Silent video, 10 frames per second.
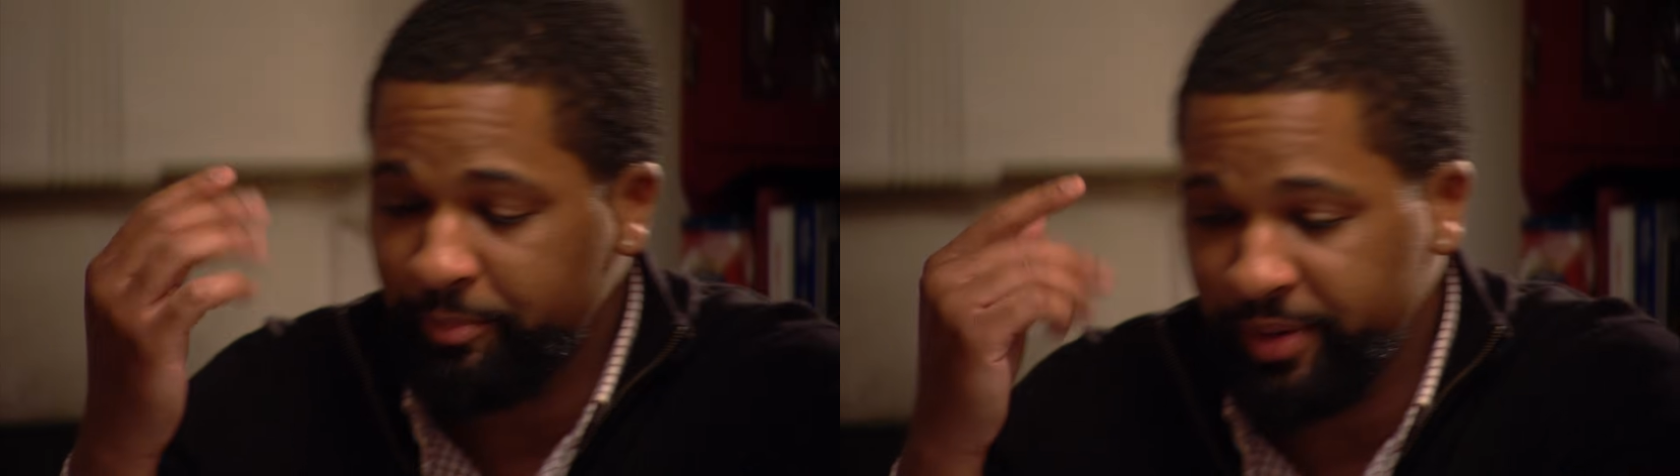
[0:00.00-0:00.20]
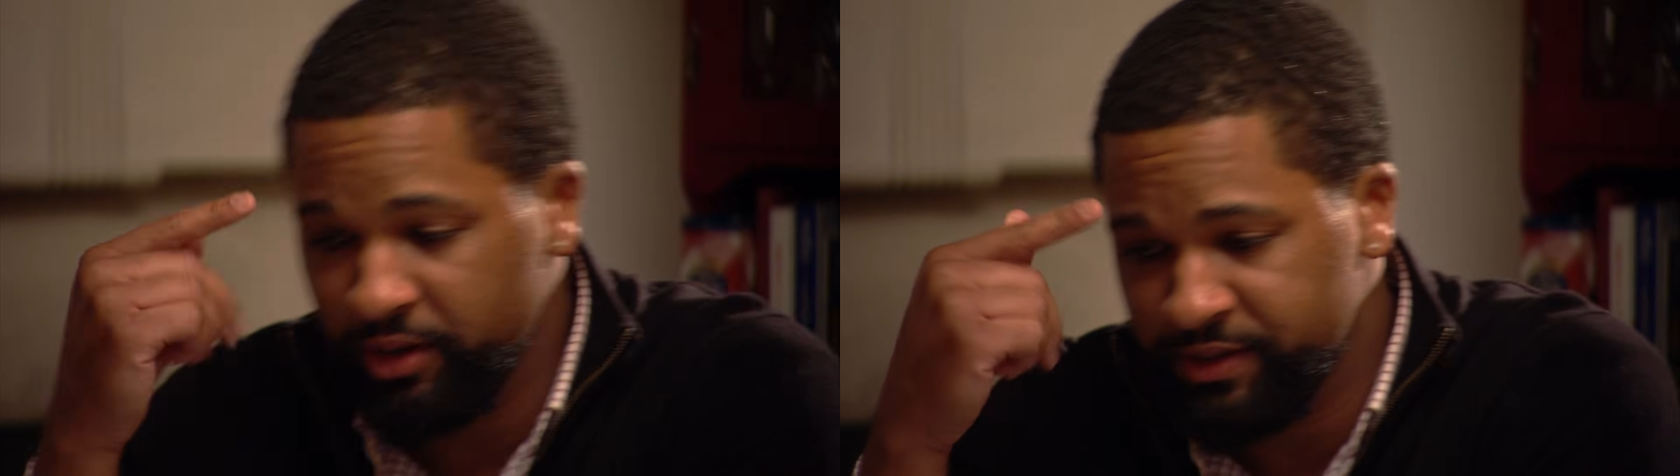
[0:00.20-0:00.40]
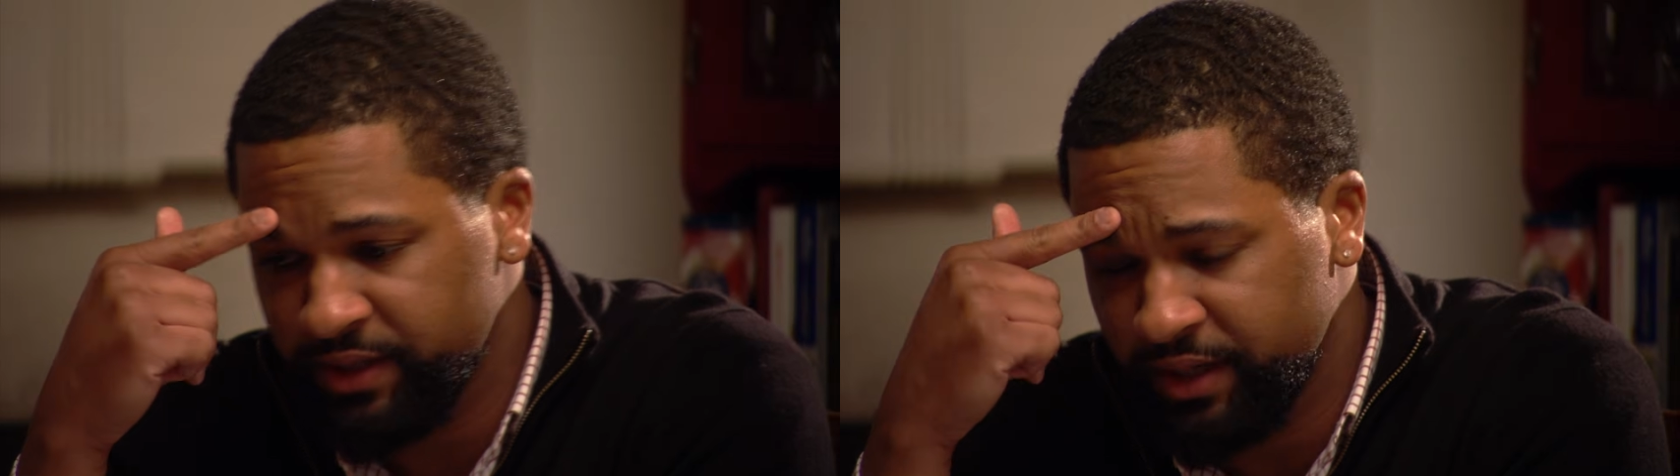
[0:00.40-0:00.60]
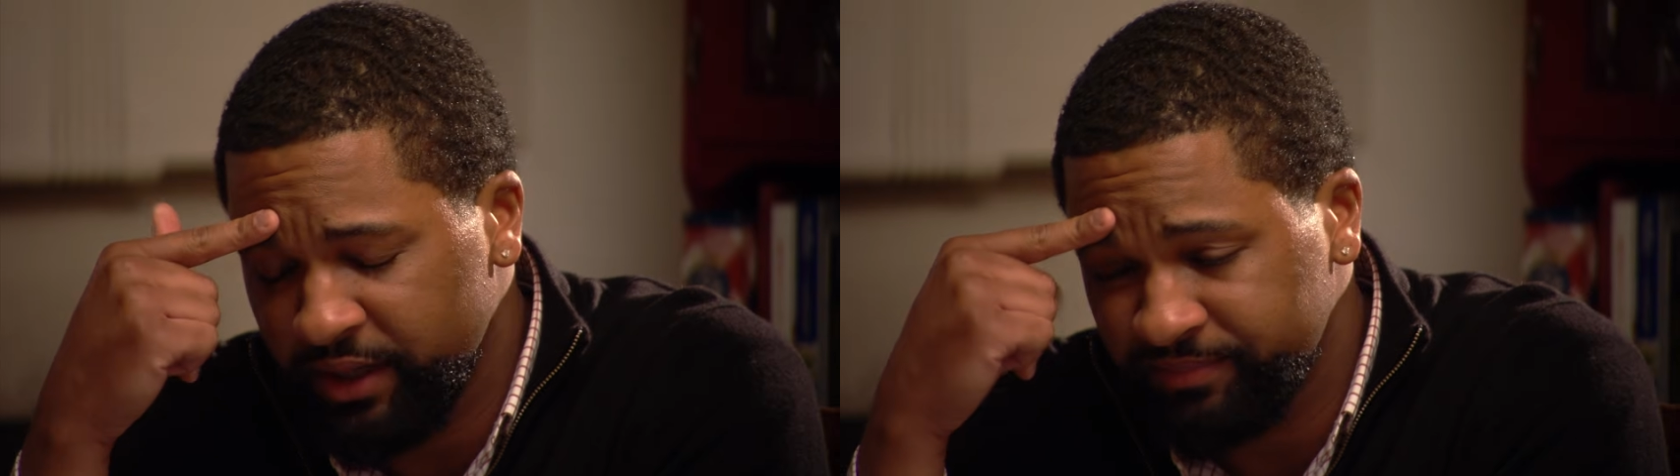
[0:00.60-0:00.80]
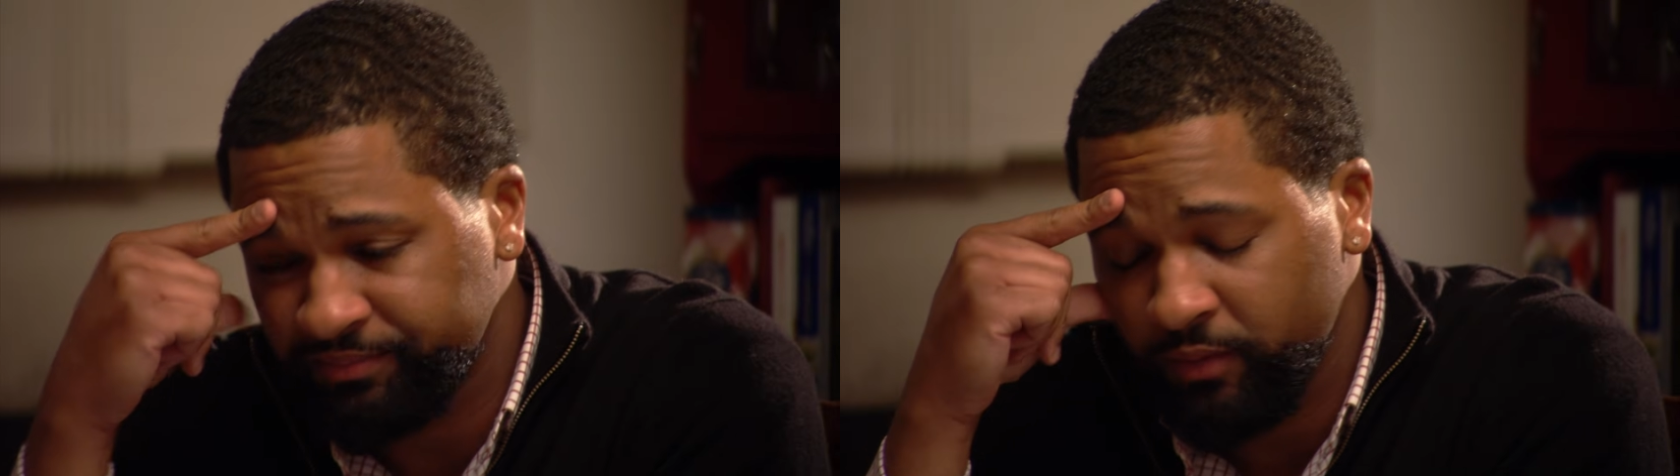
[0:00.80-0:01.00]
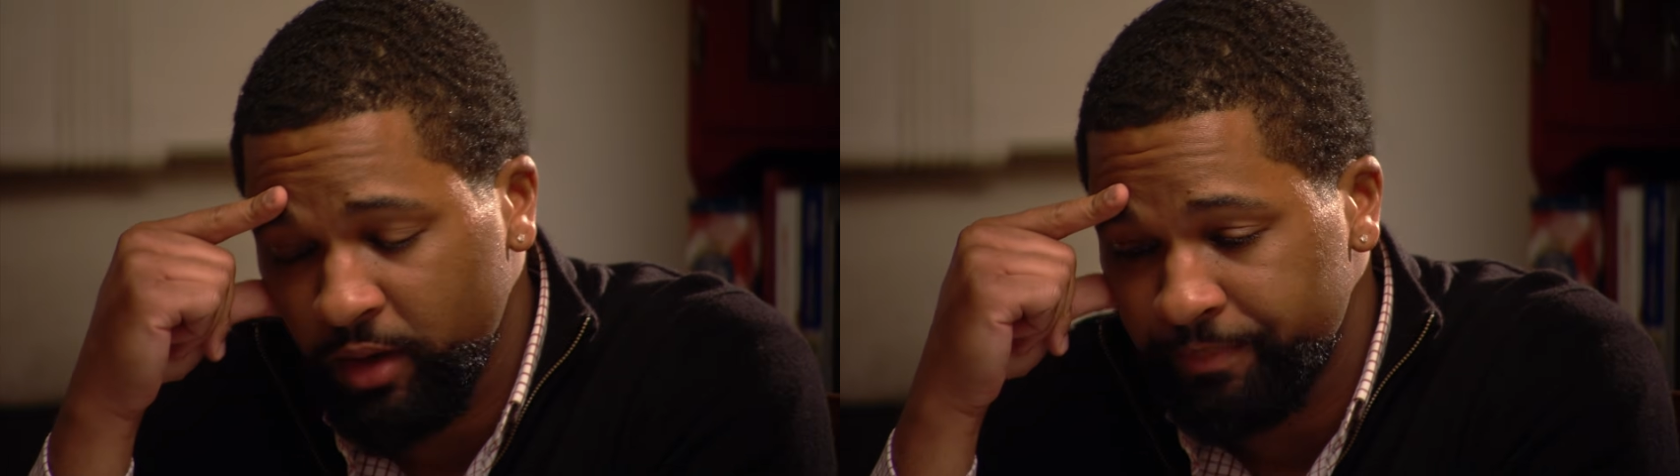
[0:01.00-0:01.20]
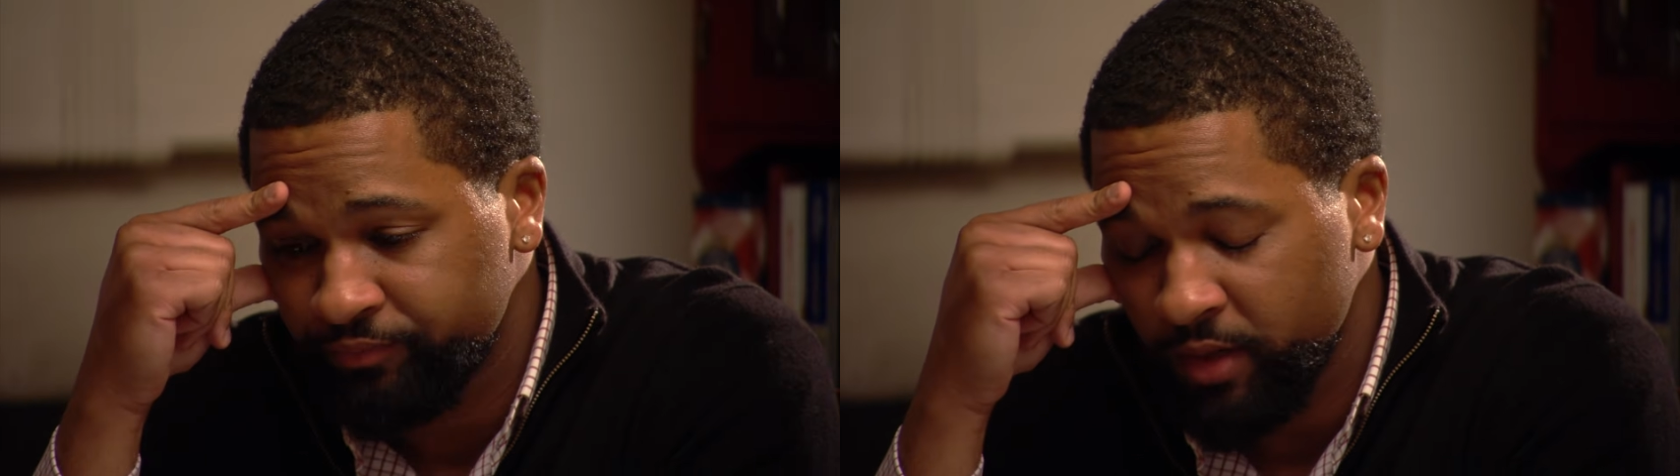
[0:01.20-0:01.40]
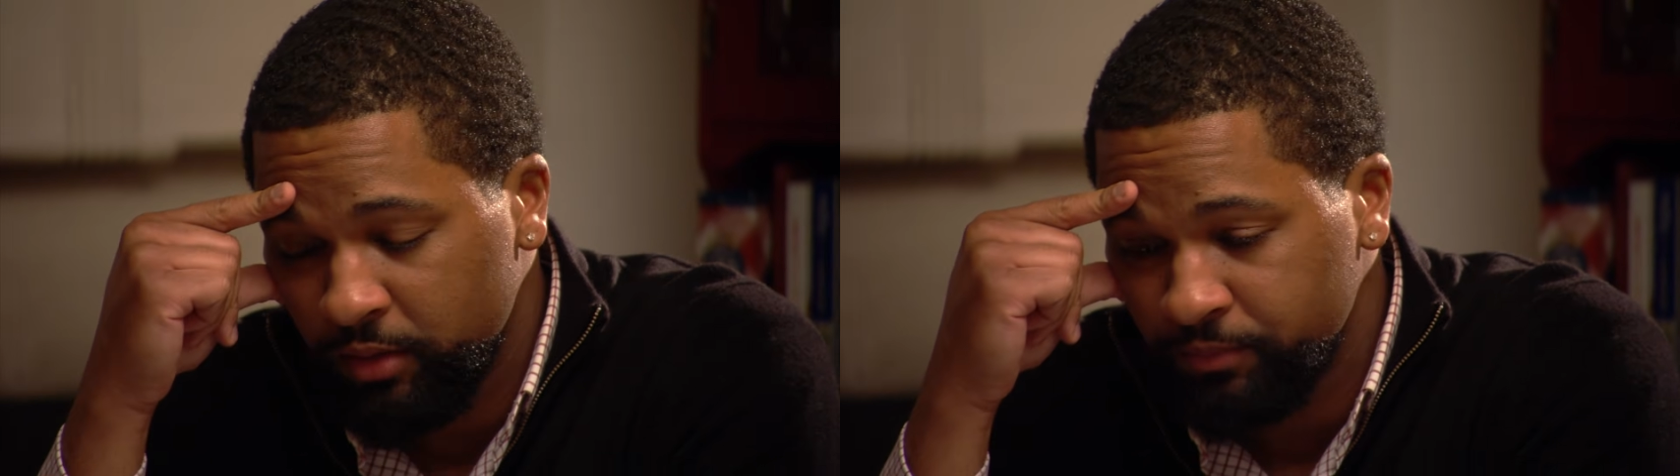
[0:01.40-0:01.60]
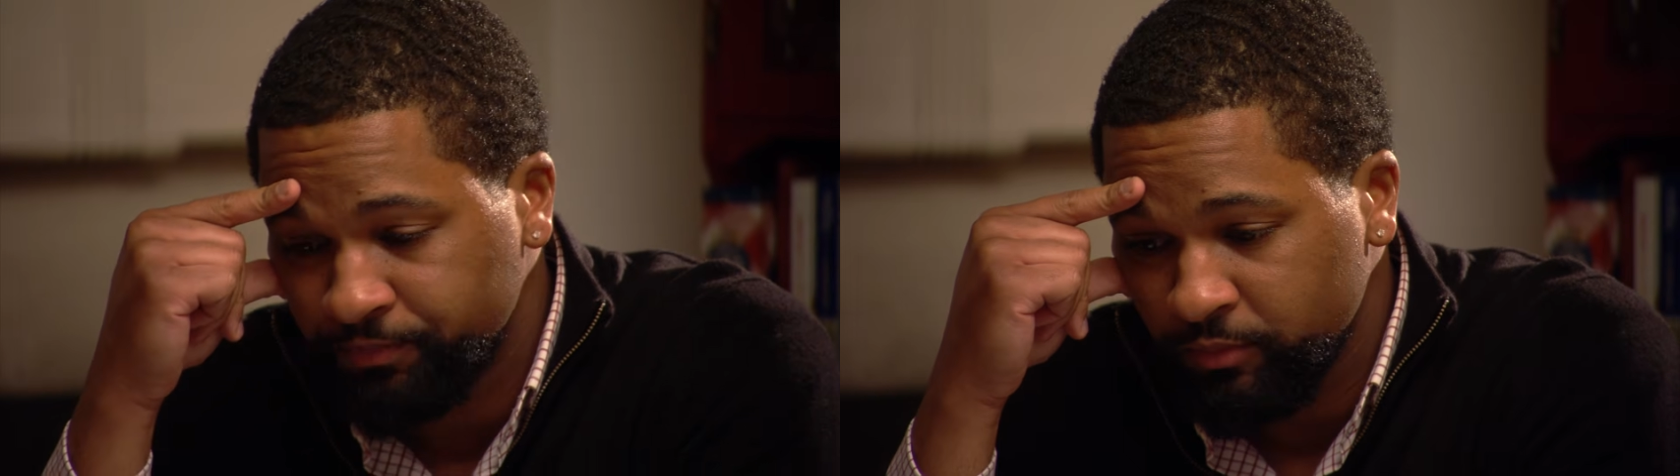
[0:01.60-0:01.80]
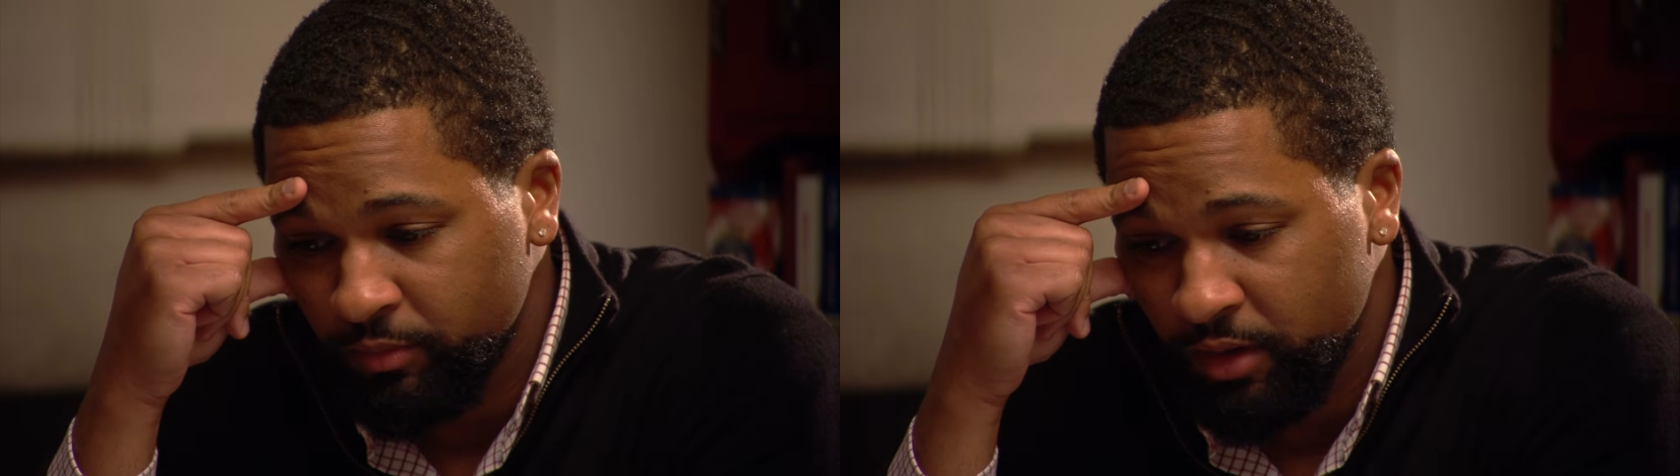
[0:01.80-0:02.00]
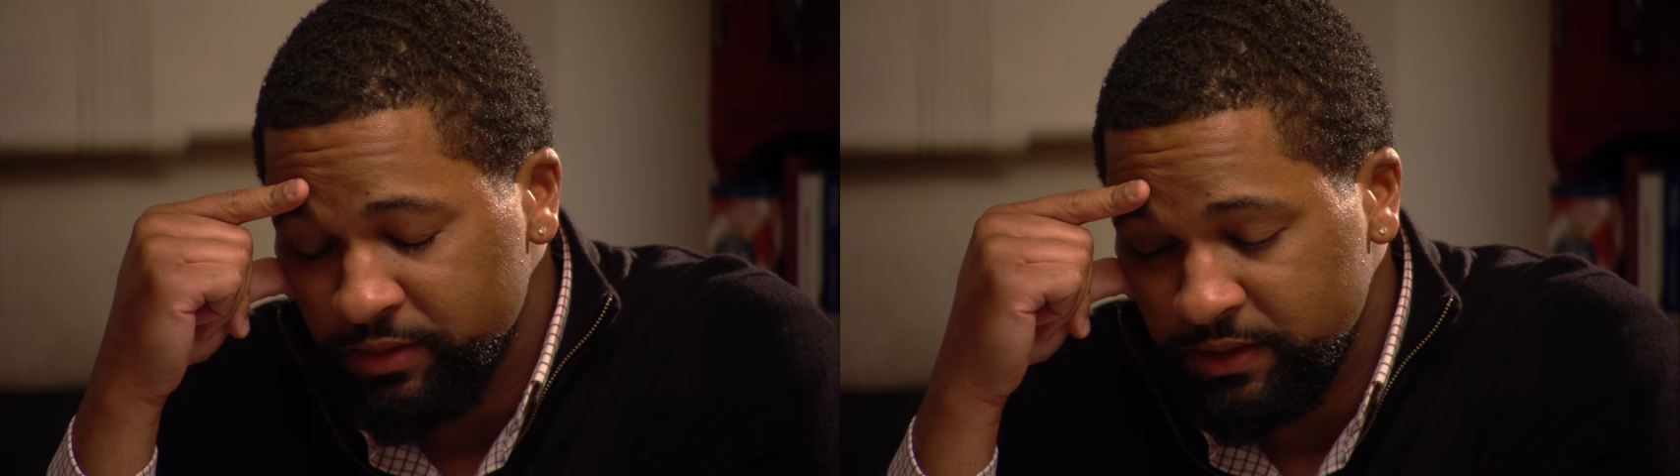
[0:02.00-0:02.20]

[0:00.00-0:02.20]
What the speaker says: Pyrazini. Is